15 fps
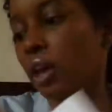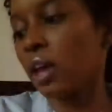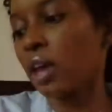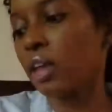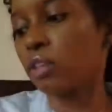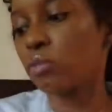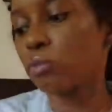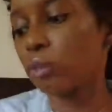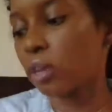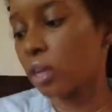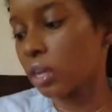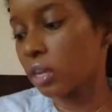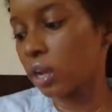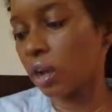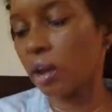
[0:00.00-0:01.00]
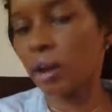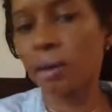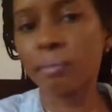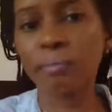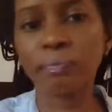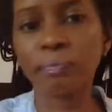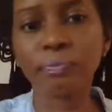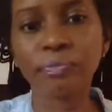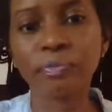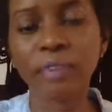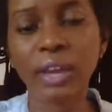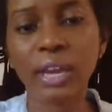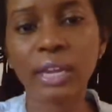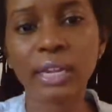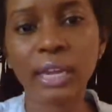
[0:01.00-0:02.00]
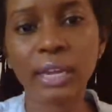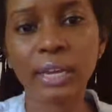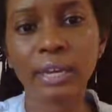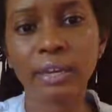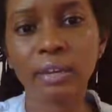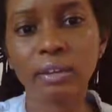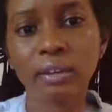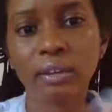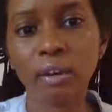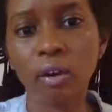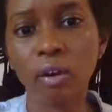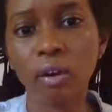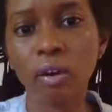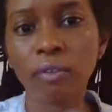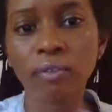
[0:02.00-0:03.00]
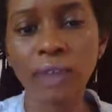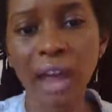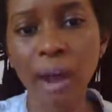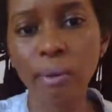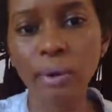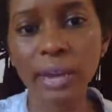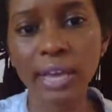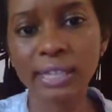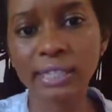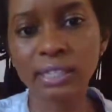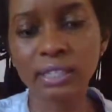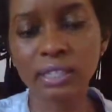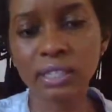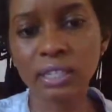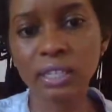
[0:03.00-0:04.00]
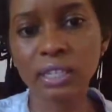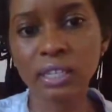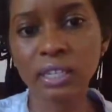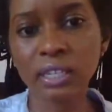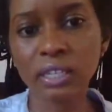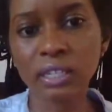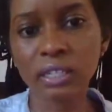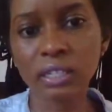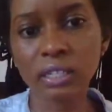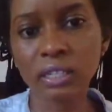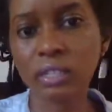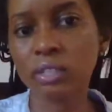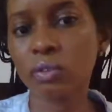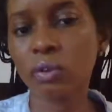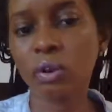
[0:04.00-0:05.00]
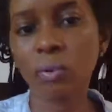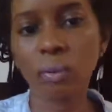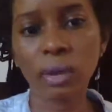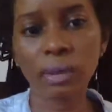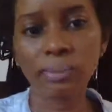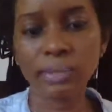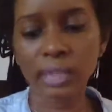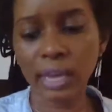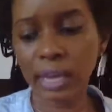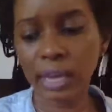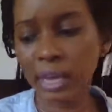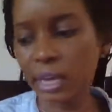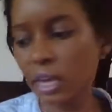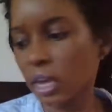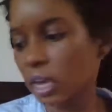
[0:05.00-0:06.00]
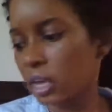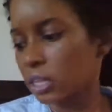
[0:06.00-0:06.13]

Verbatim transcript: And you can um, find like all her flower essences is on her website.